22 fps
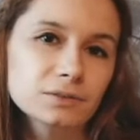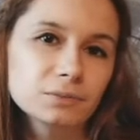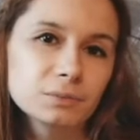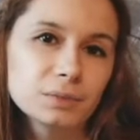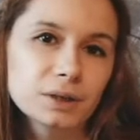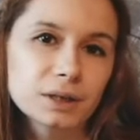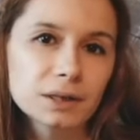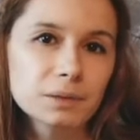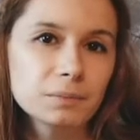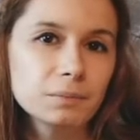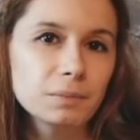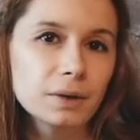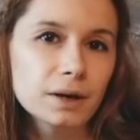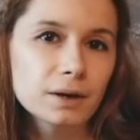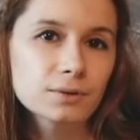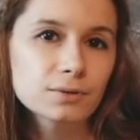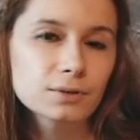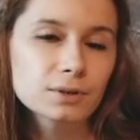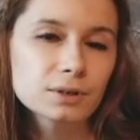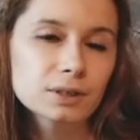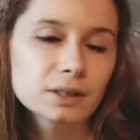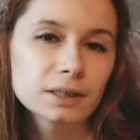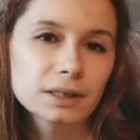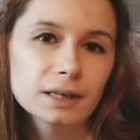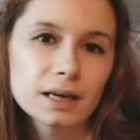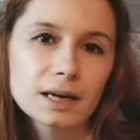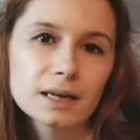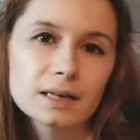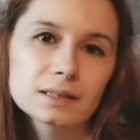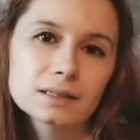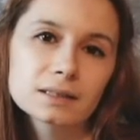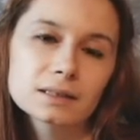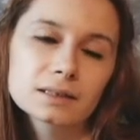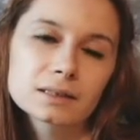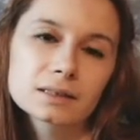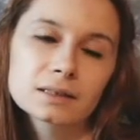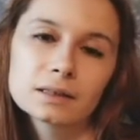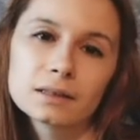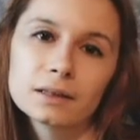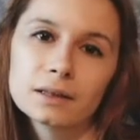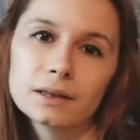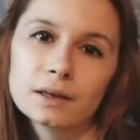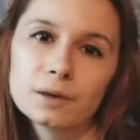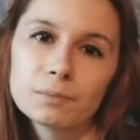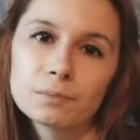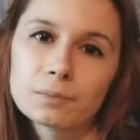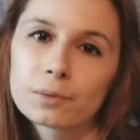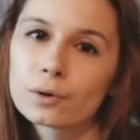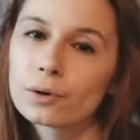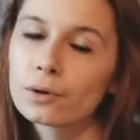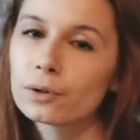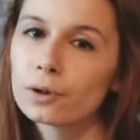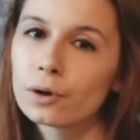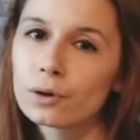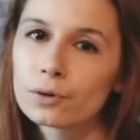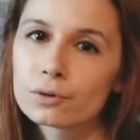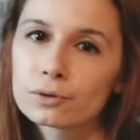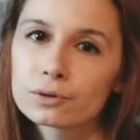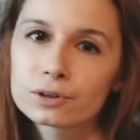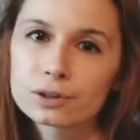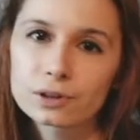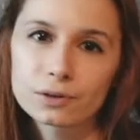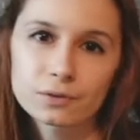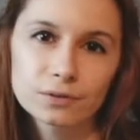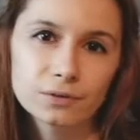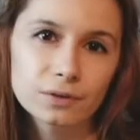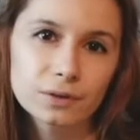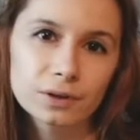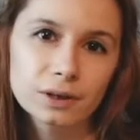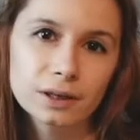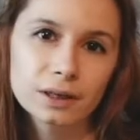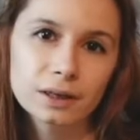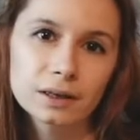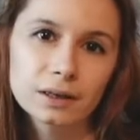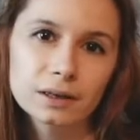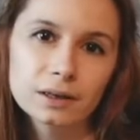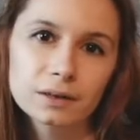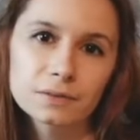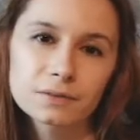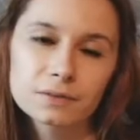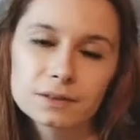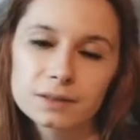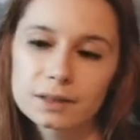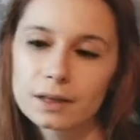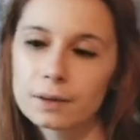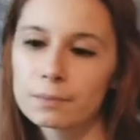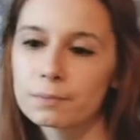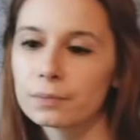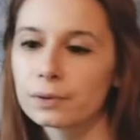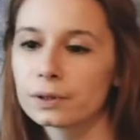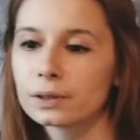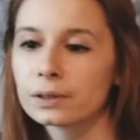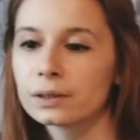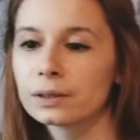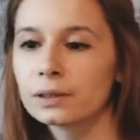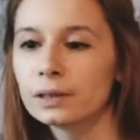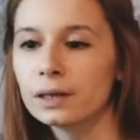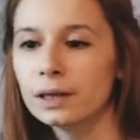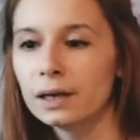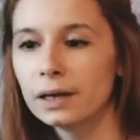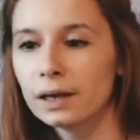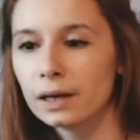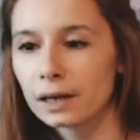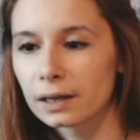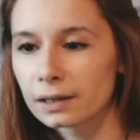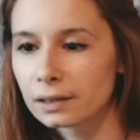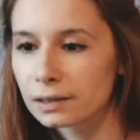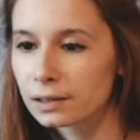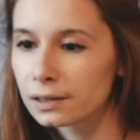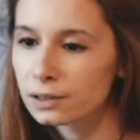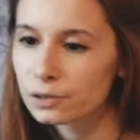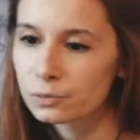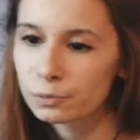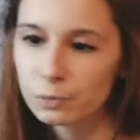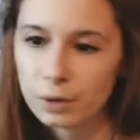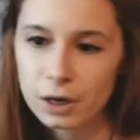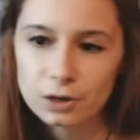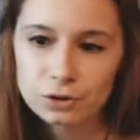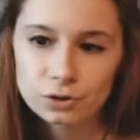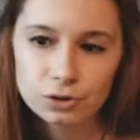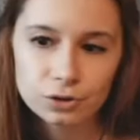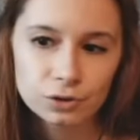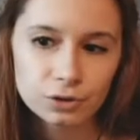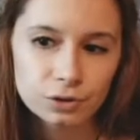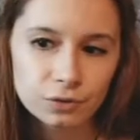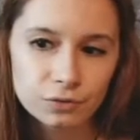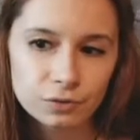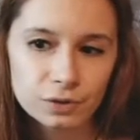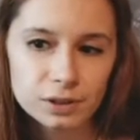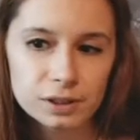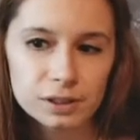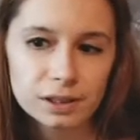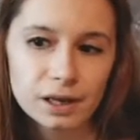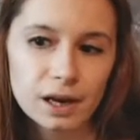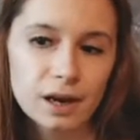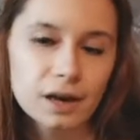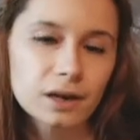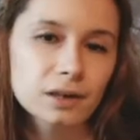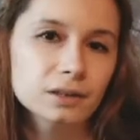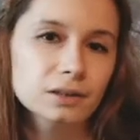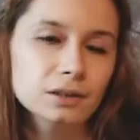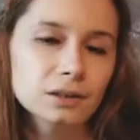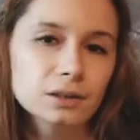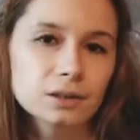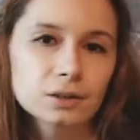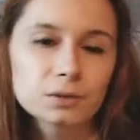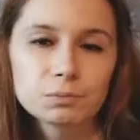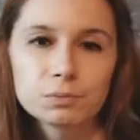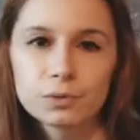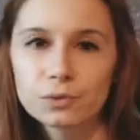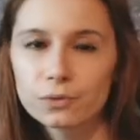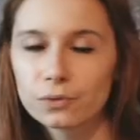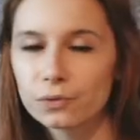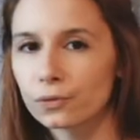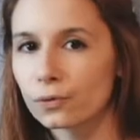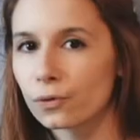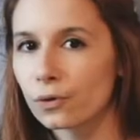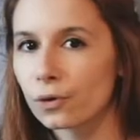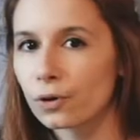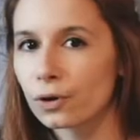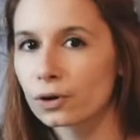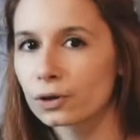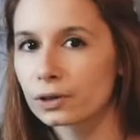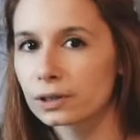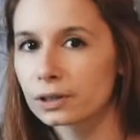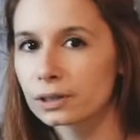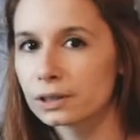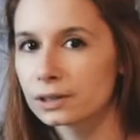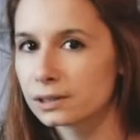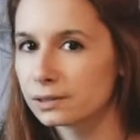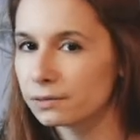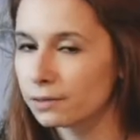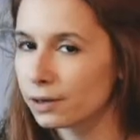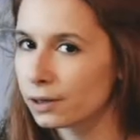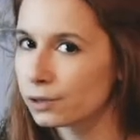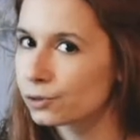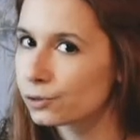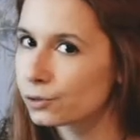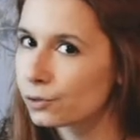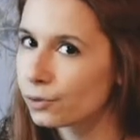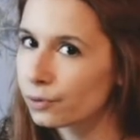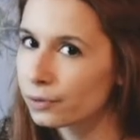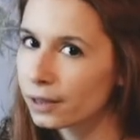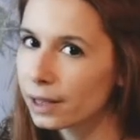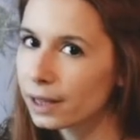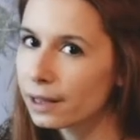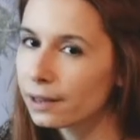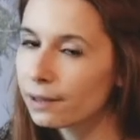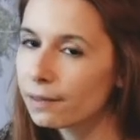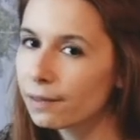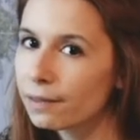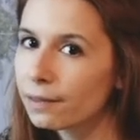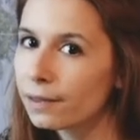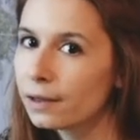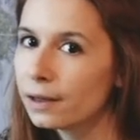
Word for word: of me rebels against the prolonged suffering of Stepin and the expansion of his character before his eventual death